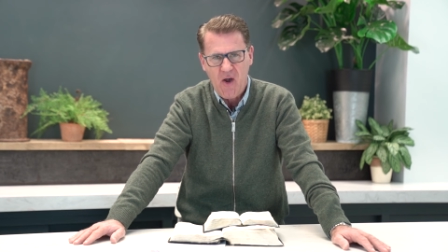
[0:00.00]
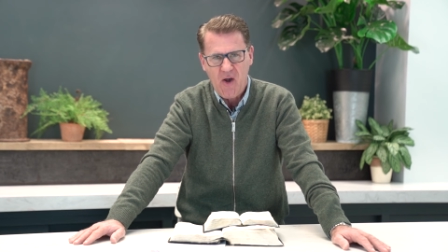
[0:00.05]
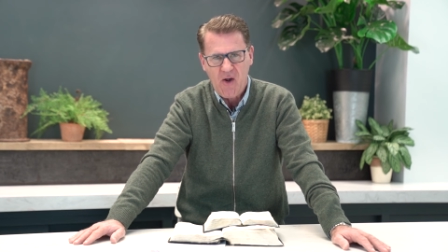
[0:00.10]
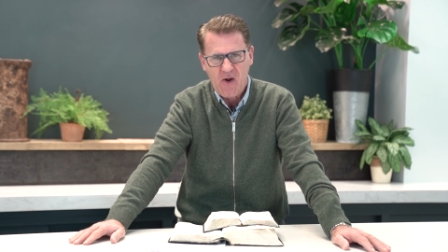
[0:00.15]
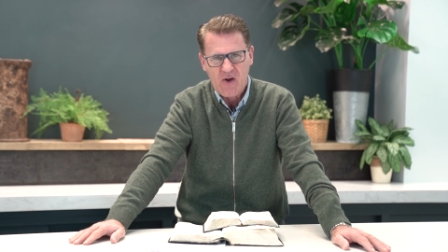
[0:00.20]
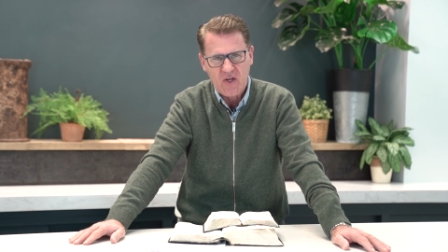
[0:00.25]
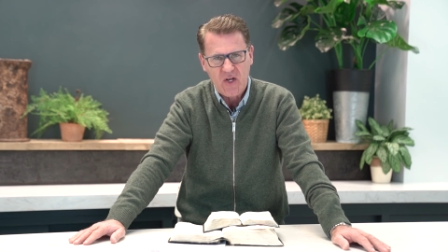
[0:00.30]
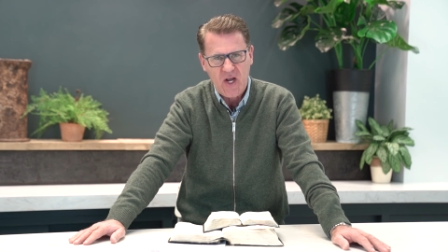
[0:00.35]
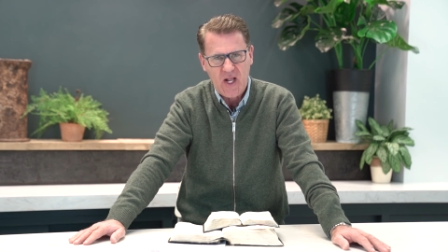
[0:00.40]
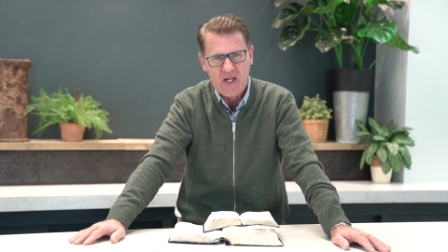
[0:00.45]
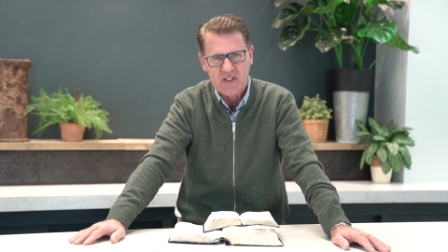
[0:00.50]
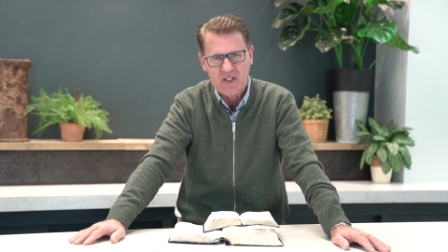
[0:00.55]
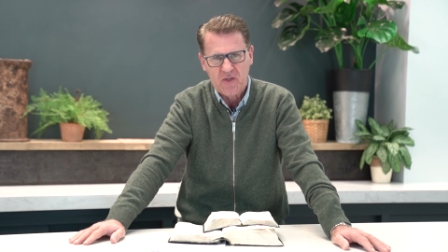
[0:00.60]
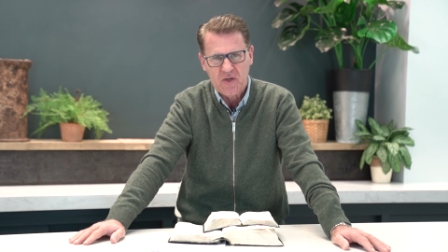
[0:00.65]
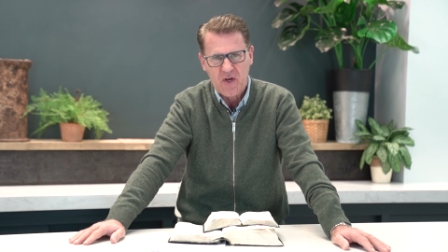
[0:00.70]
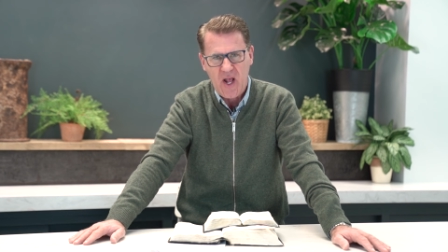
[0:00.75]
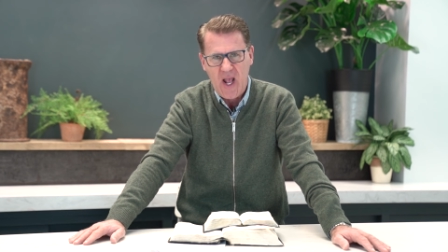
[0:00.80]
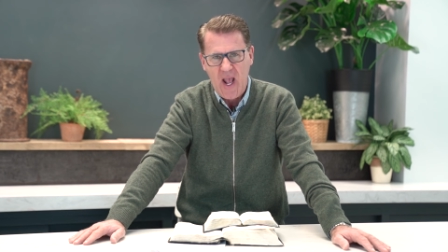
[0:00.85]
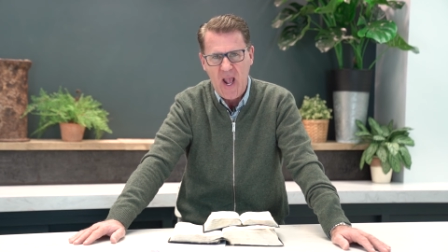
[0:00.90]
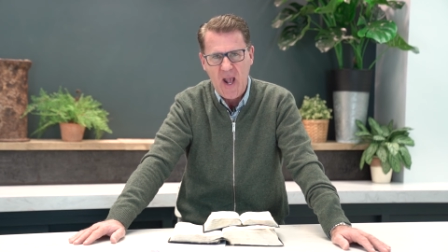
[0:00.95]
heart like
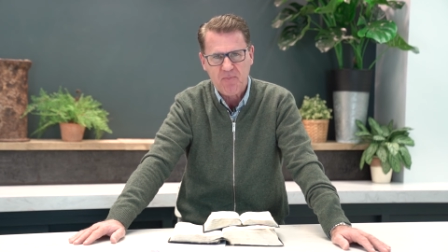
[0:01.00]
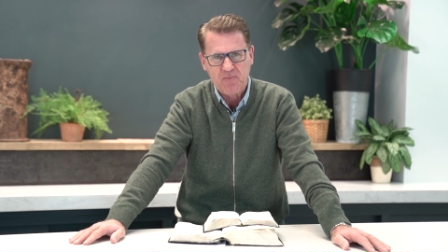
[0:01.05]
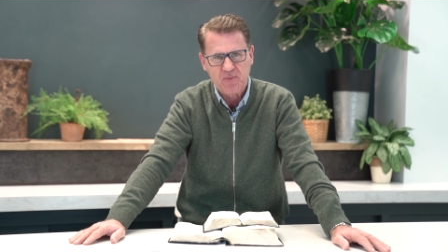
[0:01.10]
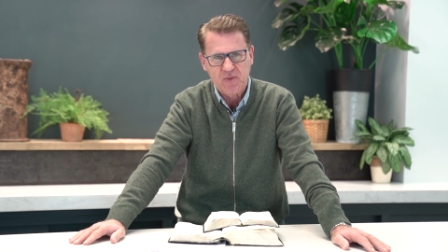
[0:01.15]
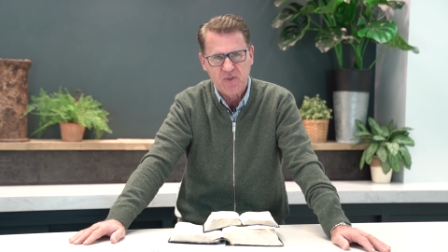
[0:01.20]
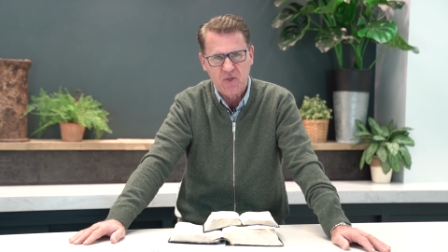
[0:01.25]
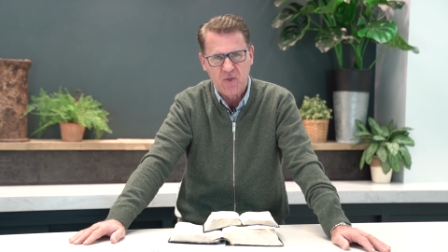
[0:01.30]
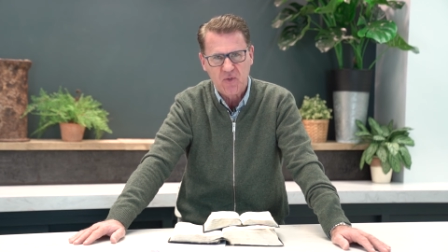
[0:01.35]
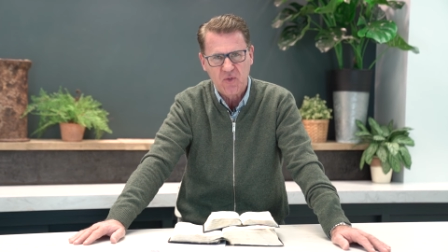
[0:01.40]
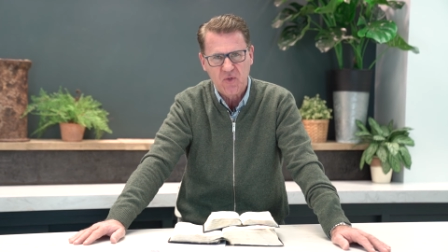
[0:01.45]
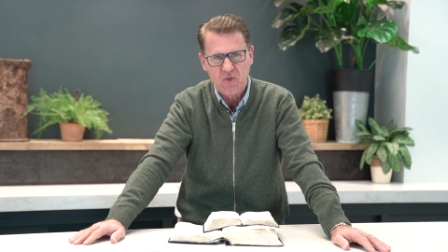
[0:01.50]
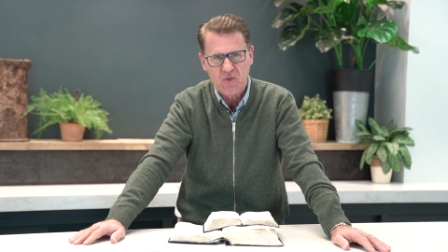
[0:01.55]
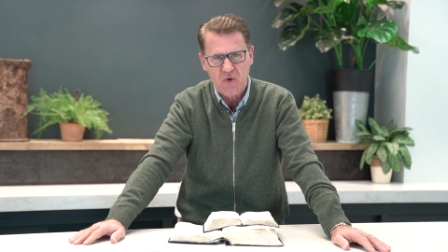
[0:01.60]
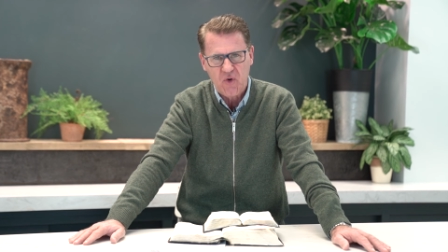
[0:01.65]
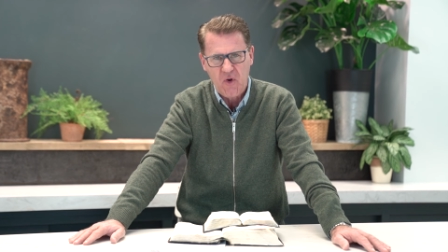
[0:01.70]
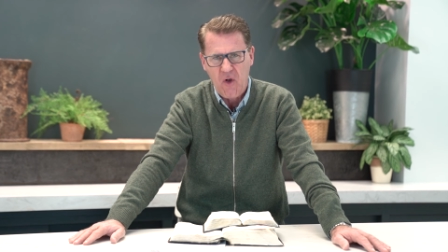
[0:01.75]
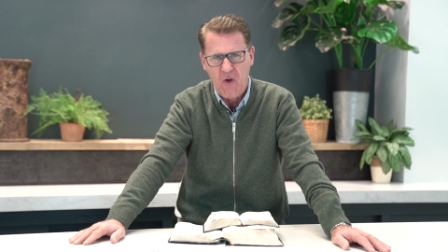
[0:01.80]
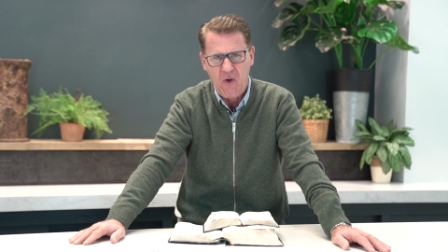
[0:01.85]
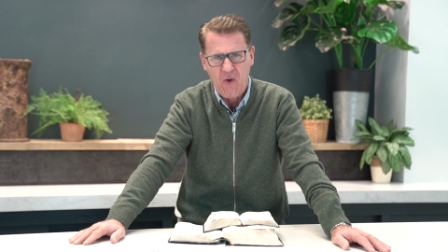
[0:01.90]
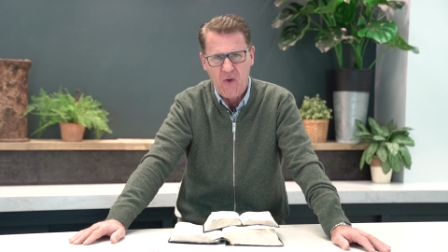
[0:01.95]
an absolute
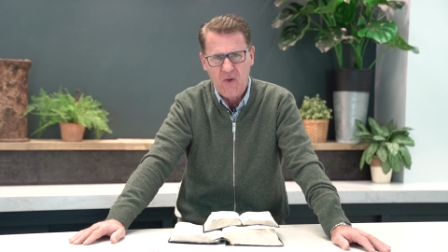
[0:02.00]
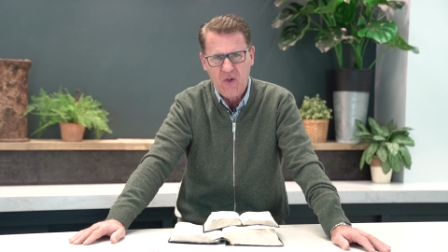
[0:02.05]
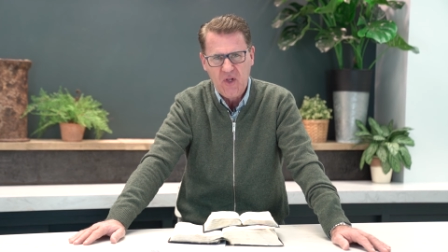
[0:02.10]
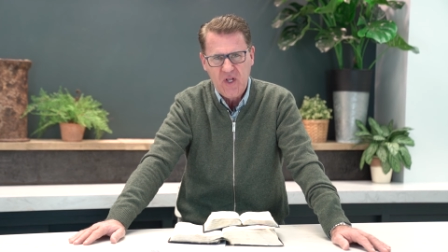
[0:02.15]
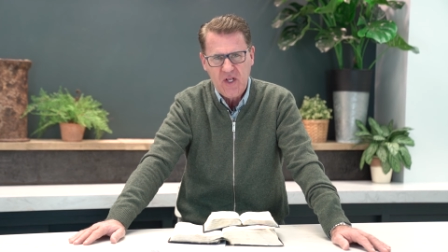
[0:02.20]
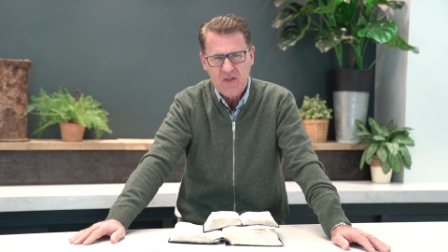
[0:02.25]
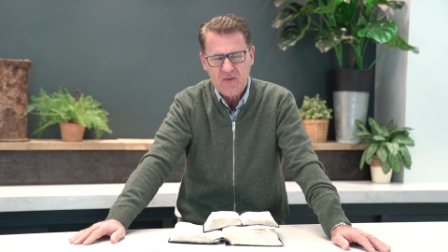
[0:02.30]
law